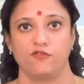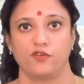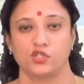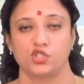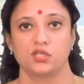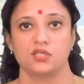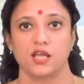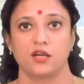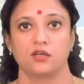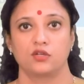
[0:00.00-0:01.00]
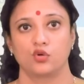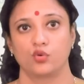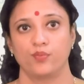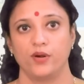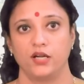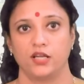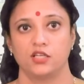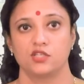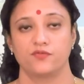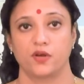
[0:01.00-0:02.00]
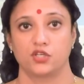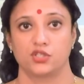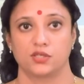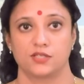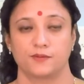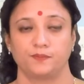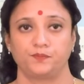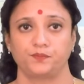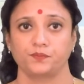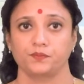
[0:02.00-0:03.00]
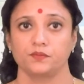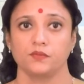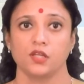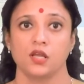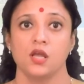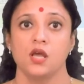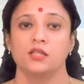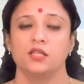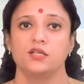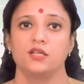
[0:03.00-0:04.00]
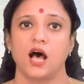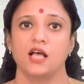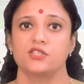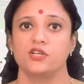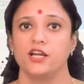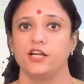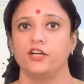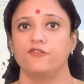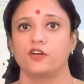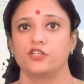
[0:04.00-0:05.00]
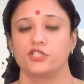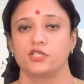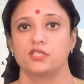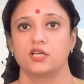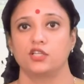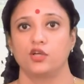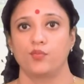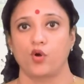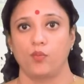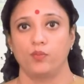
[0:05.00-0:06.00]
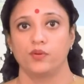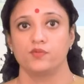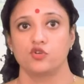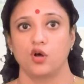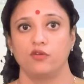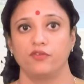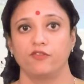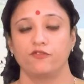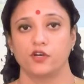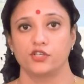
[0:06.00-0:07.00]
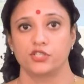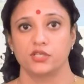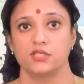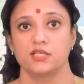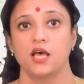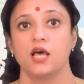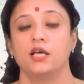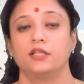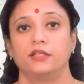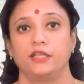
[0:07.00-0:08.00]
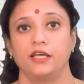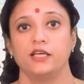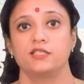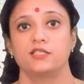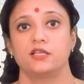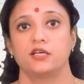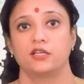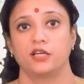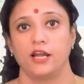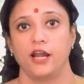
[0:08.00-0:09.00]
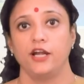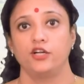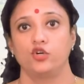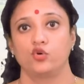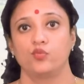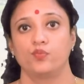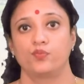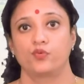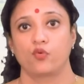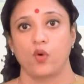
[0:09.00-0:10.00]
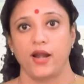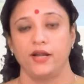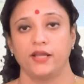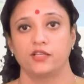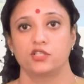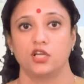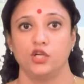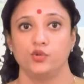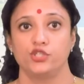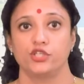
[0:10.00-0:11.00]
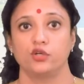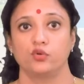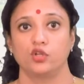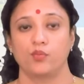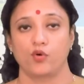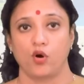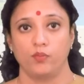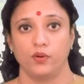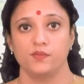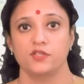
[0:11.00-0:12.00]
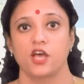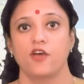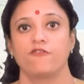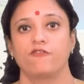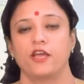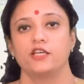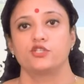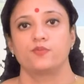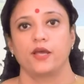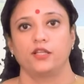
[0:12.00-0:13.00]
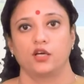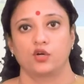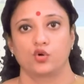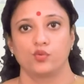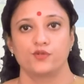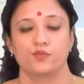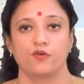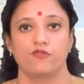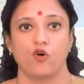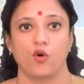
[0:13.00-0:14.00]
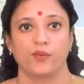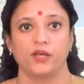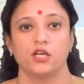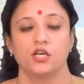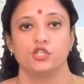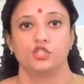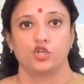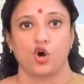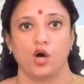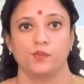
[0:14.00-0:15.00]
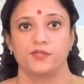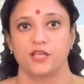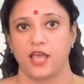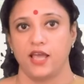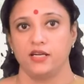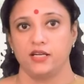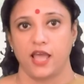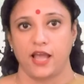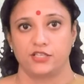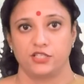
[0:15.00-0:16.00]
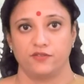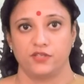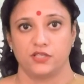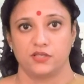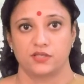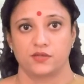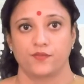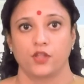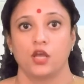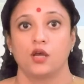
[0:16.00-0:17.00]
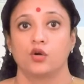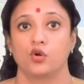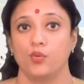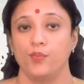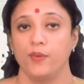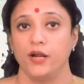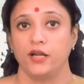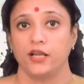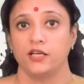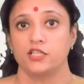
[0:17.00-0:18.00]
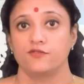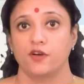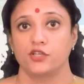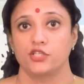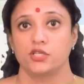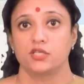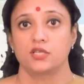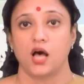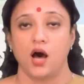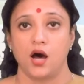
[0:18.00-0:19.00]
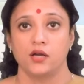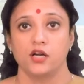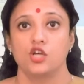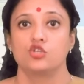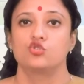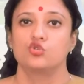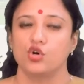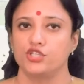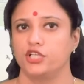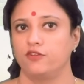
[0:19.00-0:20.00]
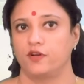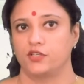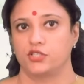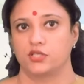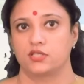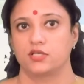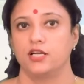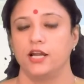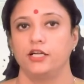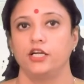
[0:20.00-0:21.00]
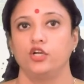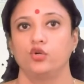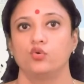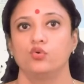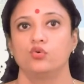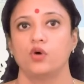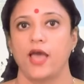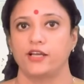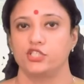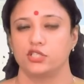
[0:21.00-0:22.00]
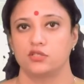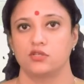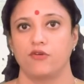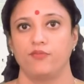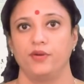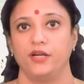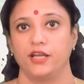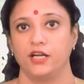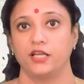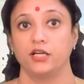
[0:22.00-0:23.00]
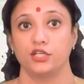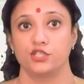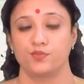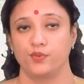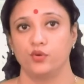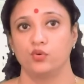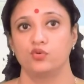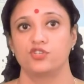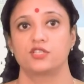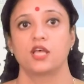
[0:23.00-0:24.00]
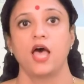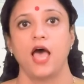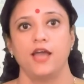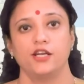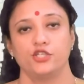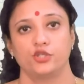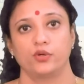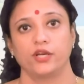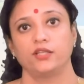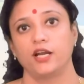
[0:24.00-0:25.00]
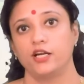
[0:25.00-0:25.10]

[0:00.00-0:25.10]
functions and group maintenance functions. The task related functions are the problem solving functions. These relate to providing solution to the problems faced by the groups performing jobs and activities. Group maintenance functions are social functions related to actions of mediating disputes and ensuring that